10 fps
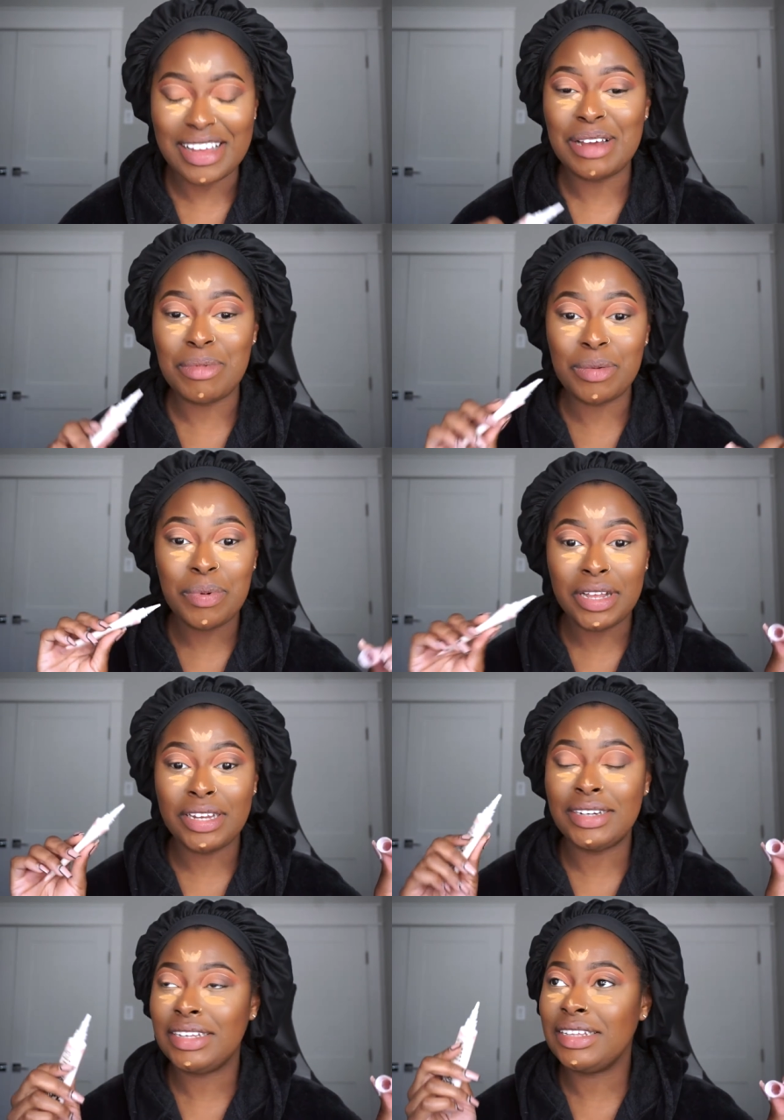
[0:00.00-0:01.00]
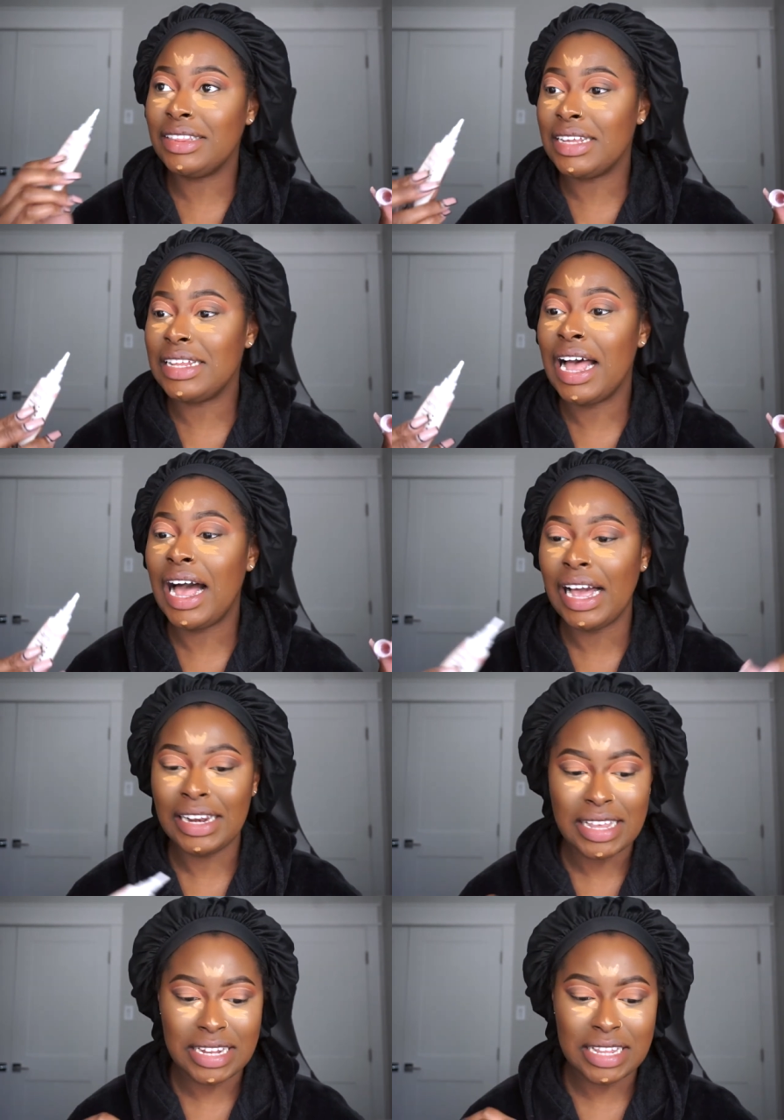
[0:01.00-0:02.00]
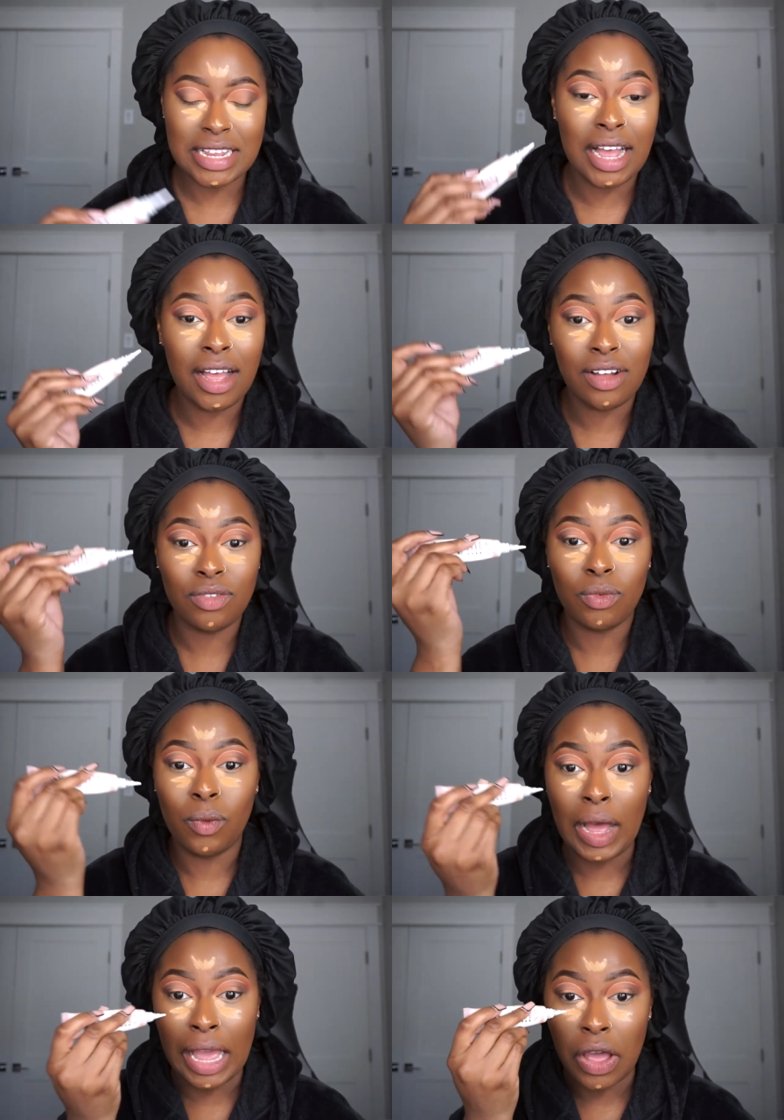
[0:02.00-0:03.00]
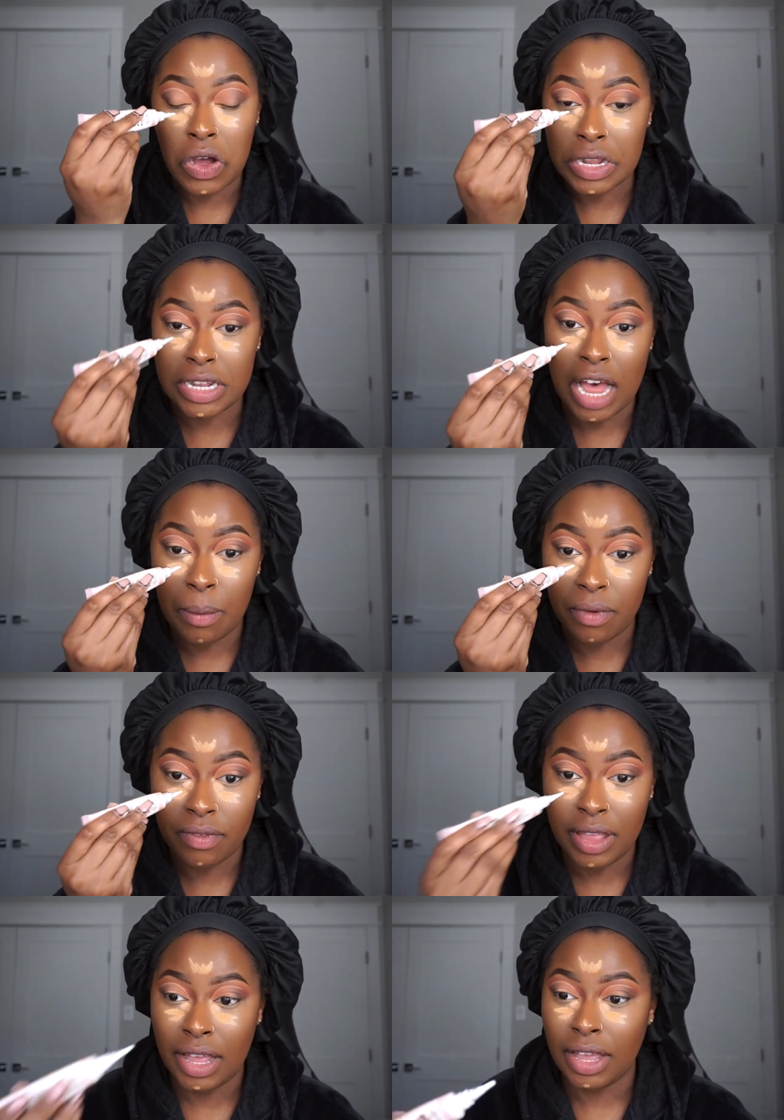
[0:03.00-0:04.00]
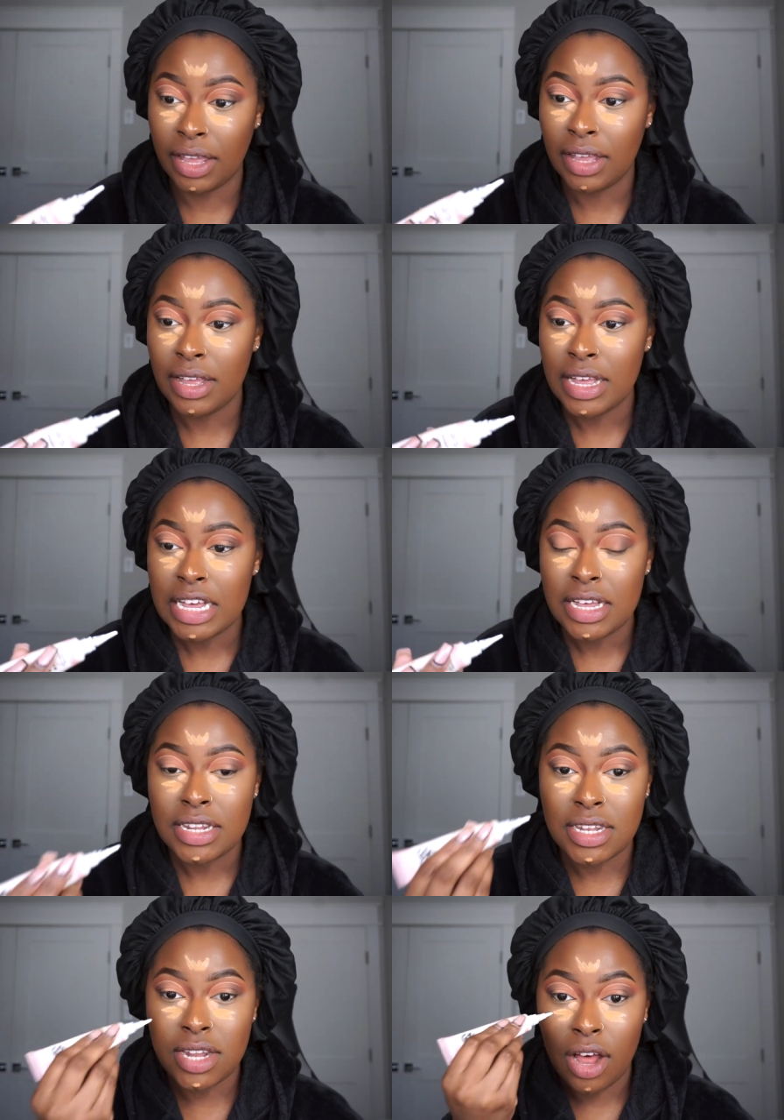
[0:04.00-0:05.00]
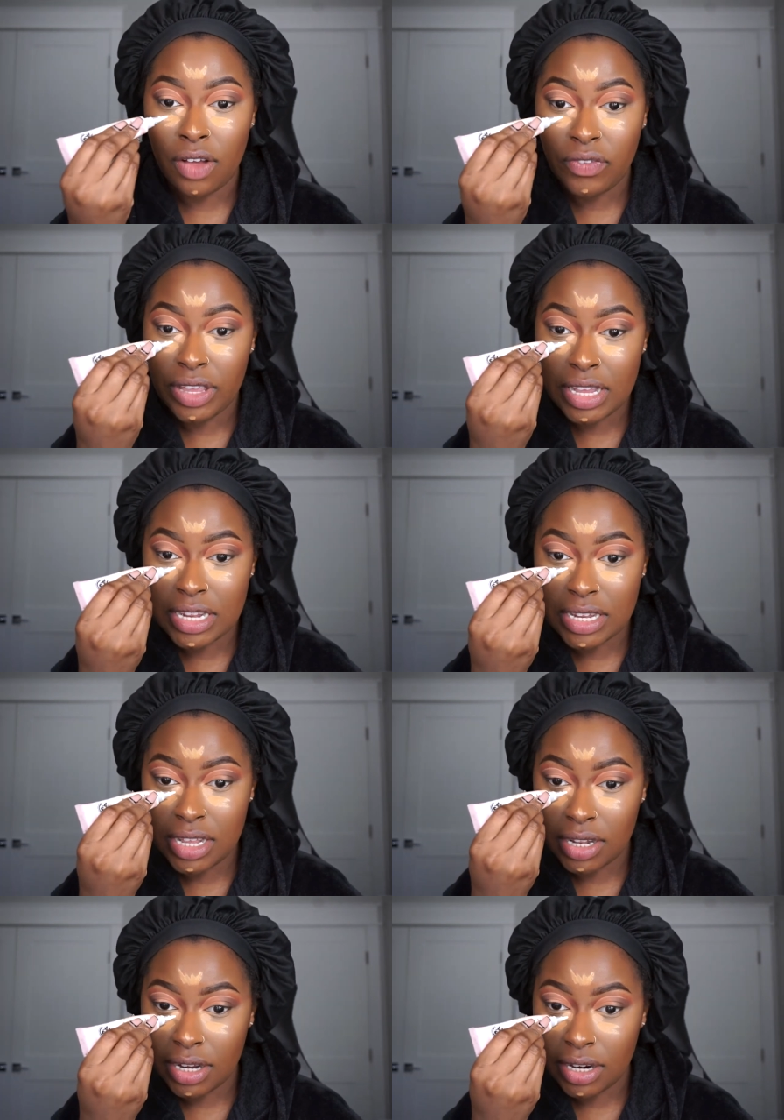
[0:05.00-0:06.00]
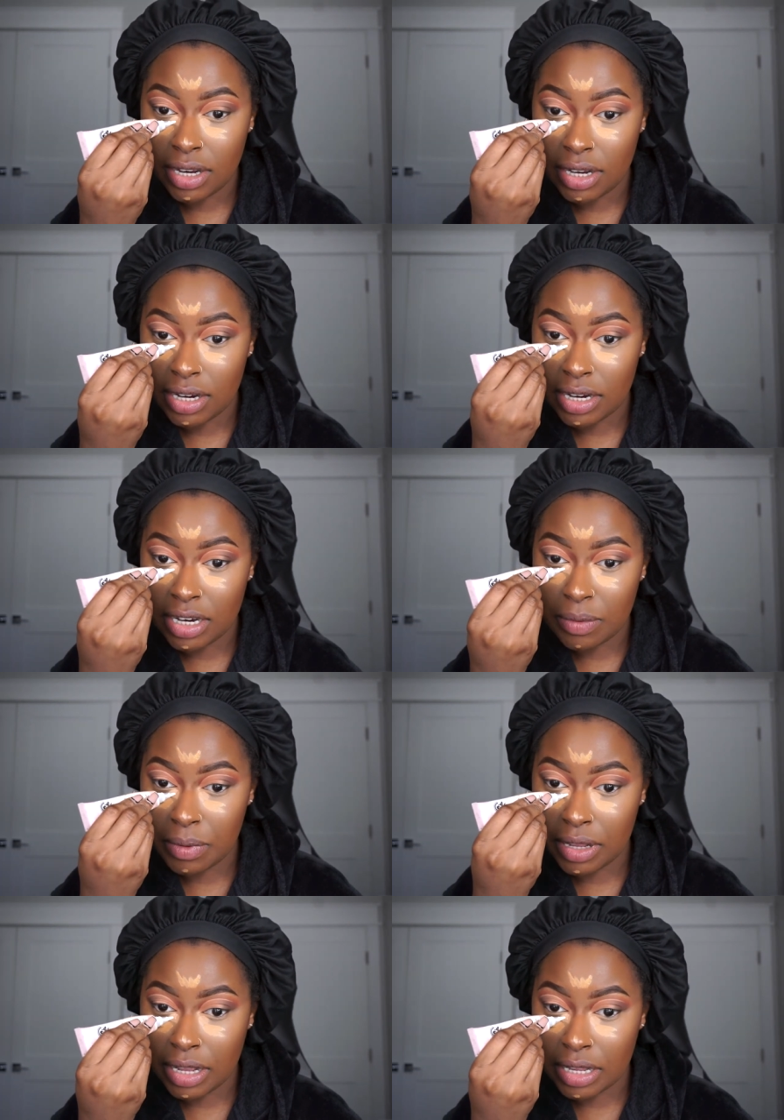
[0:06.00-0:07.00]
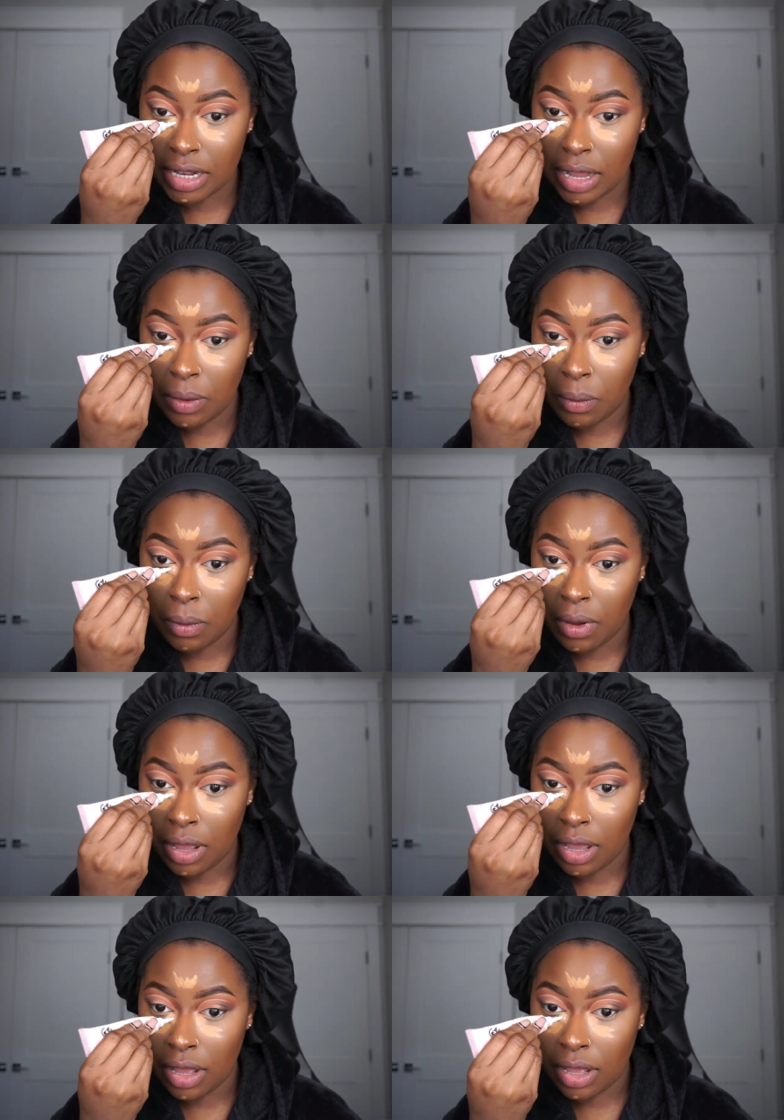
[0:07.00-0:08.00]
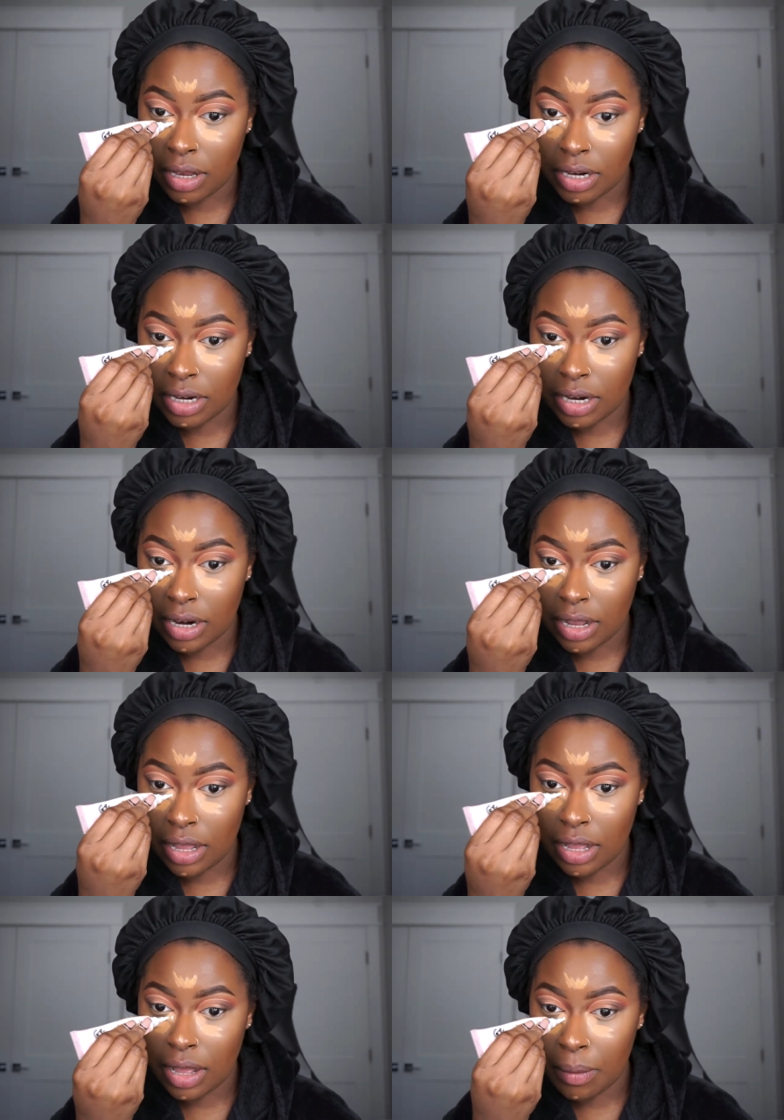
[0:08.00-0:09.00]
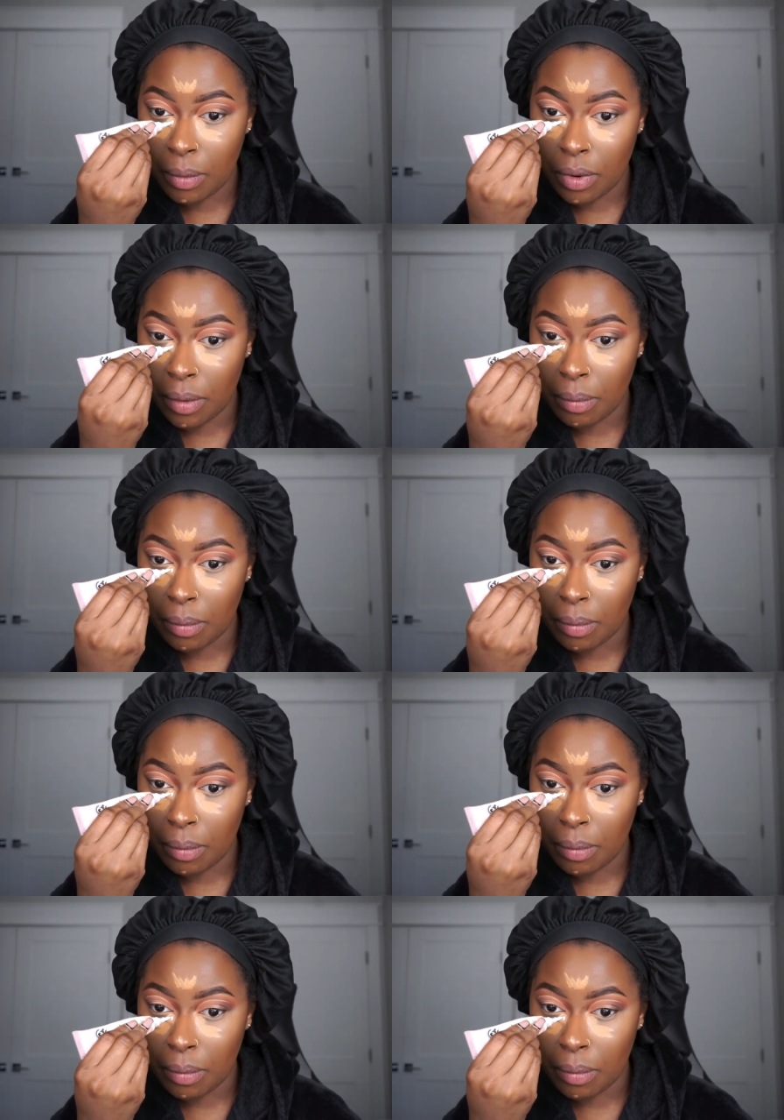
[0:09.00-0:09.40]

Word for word: And I'm gonna put just the tiniest dot of white on top of that toffee concealer just because I want a more